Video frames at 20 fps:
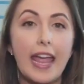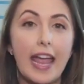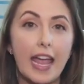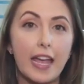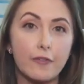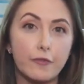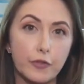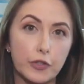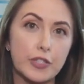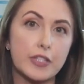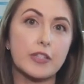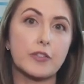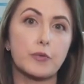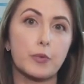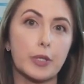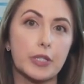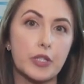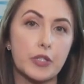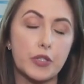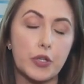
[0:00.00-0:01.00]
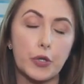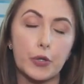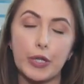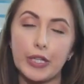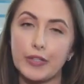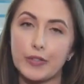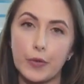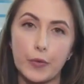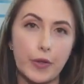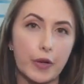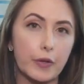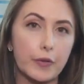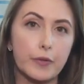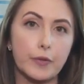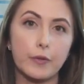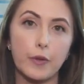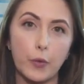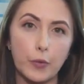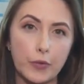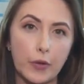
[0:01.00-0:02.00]
and for District Attorney, so
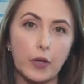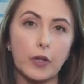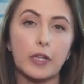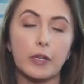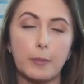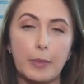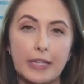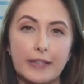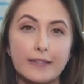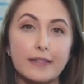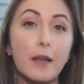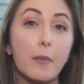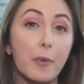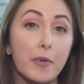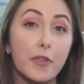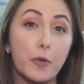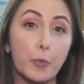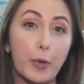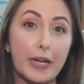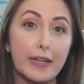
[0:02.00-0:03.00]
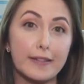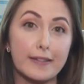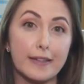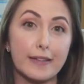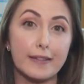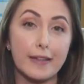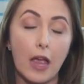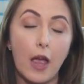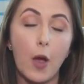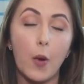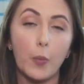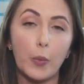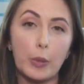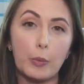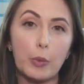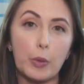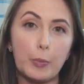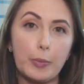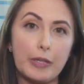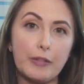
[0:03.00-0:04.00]
those are going to be some of the races
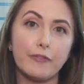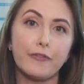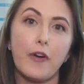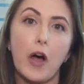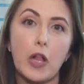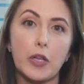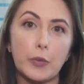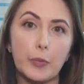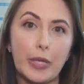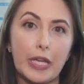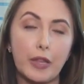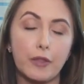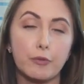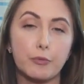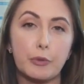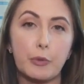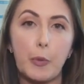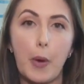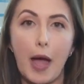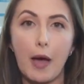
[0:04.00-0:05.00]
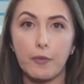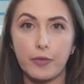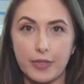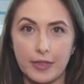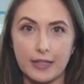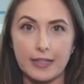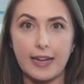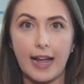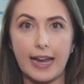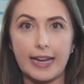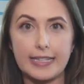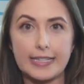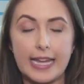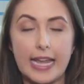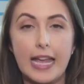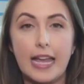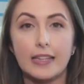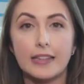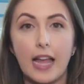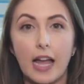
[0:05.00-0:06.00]
we will be following throughout the
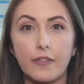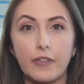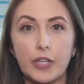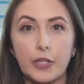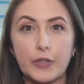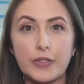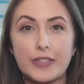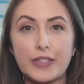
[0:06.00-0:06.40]
night. Live here in